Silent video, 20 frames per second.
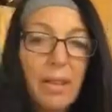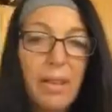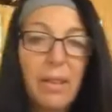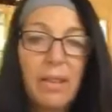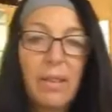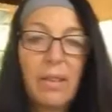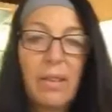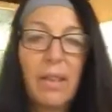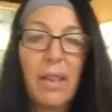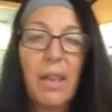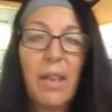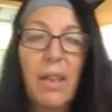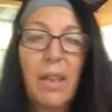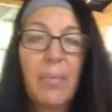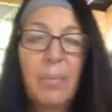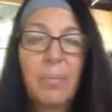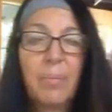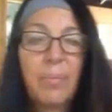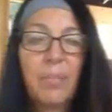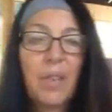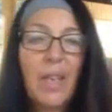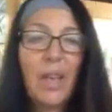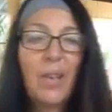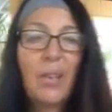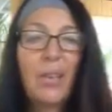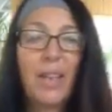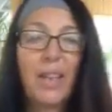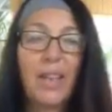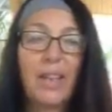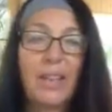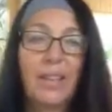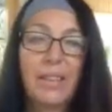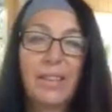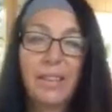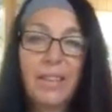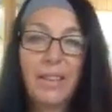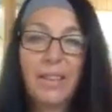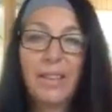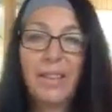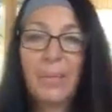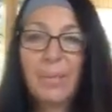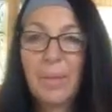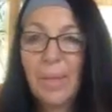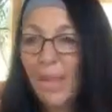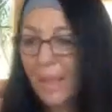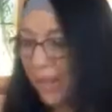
is, okay, good, I'm